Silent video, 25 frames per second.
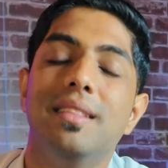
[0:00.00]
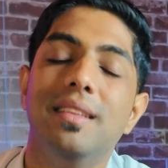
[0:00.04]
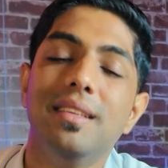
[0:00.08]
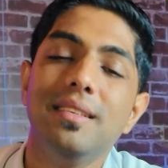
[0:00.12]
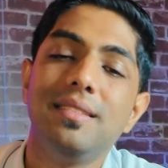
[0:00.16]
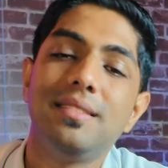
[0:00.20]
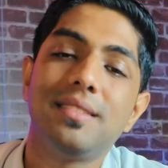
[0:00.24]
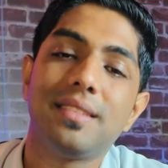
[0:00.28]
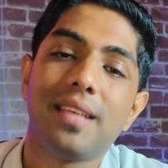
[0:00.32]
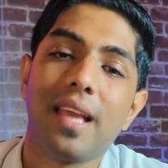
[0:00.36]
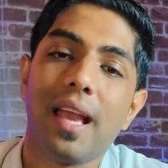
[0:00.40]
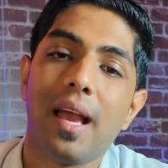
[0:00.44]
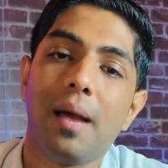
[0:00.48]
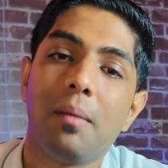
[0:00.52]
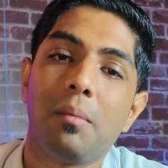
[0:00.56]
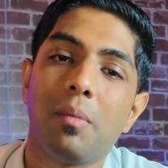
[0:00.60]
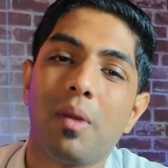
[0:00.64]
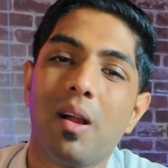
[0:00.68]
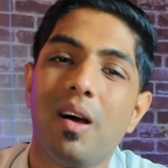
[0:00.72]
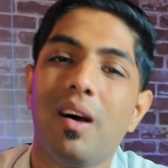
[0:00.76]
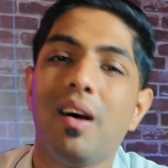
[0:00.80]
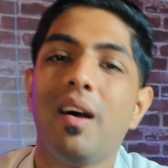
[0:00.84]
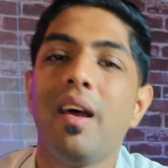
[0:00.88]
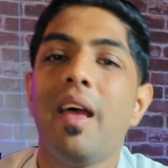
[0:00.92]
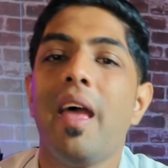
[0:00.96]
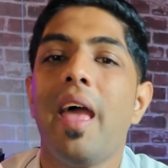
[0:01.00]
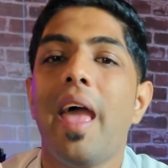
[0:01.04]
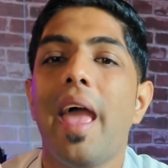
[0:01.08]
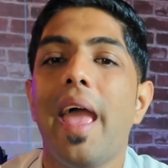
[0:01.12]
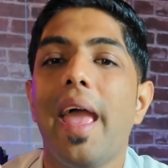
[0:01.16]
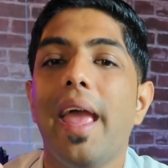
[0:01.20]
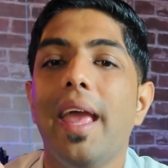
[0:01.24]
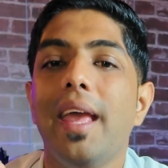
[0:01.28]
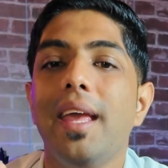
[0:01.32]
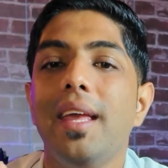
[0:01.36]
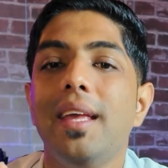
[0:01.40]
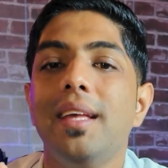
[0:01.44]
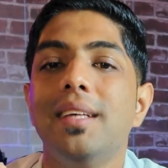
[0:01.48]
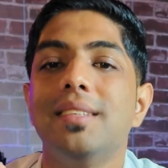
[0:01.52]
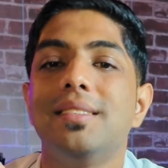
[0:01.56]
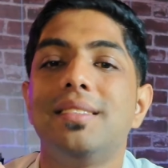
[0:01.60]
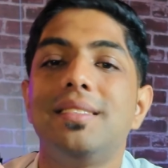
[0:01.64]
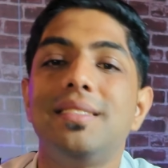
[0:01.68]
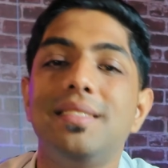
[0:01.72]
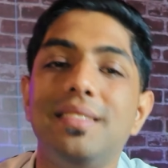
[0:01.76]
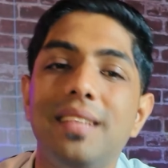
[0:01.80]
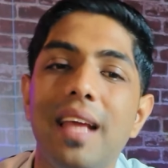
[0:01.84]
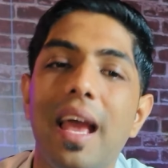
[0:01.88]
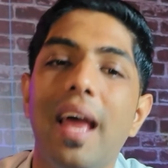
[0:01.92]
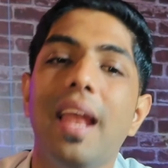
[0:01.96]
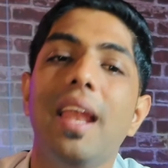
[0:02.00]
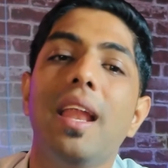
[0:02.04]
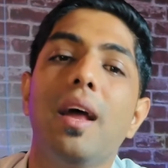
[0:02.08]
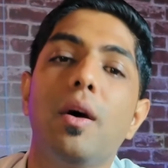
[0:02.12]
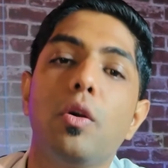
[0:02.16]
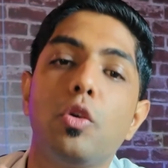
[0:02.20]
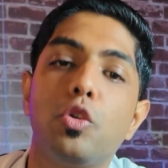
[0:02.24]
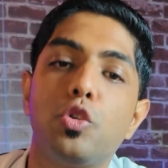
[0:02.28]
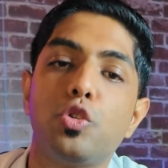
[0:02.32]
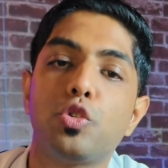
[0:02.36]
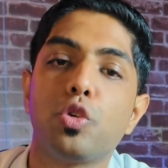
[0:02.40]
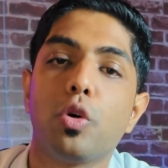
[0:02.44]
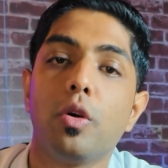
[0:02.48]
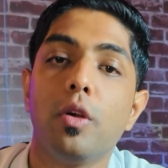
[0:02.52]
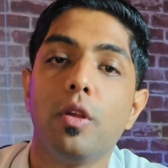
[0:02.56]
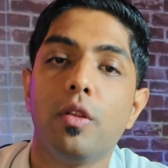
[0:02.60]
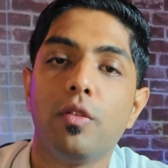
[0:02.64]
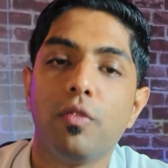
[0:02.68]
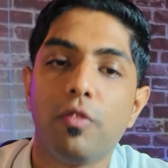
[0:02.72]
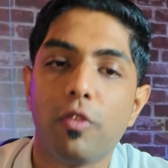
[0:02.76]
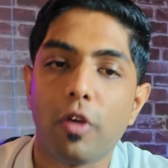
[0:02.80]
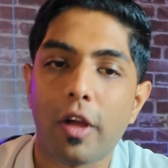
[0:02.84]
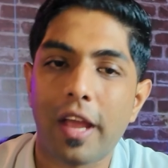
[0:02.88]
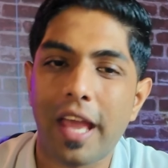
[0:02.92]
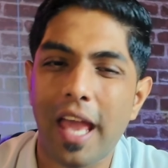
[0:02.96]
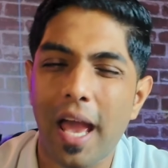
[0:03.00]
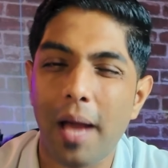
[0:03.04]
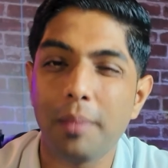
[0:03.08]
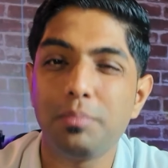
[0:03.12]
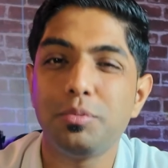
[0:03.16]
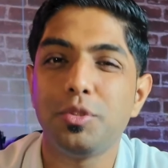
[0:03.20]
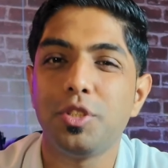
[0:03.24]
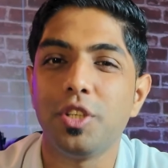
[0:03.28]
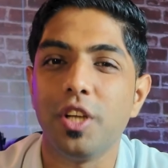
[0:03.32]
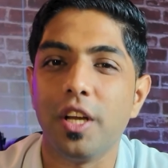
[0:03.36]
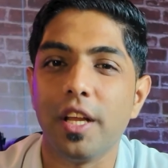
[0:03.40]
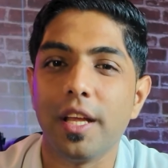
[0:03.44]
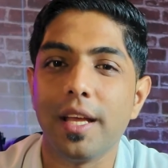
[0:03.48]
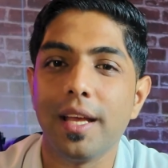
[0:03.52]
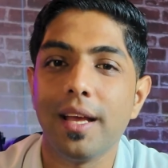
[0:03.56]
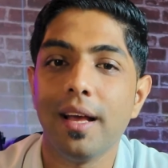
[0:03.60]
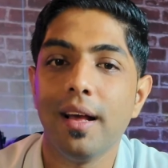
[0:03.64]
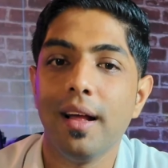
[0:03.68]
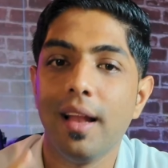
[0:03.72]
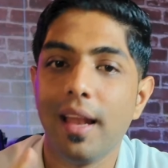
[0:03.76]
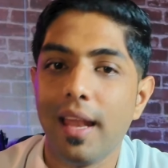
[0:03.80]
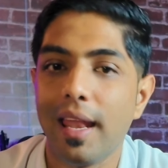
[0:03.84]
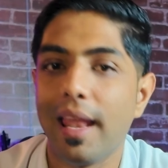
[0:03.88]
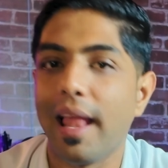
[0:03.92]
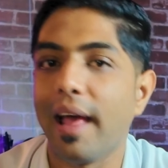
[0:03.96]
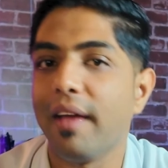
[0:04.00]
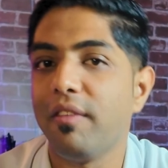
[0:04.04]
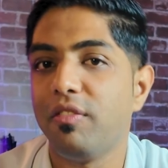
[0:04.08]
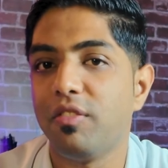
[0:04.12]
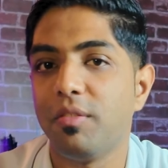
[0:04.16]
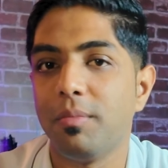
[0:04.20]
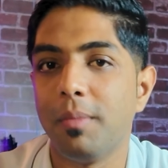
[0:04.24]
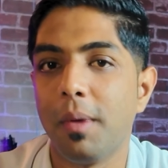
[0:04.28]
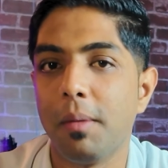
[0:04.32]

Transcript: this camera a standout choice for capturing life's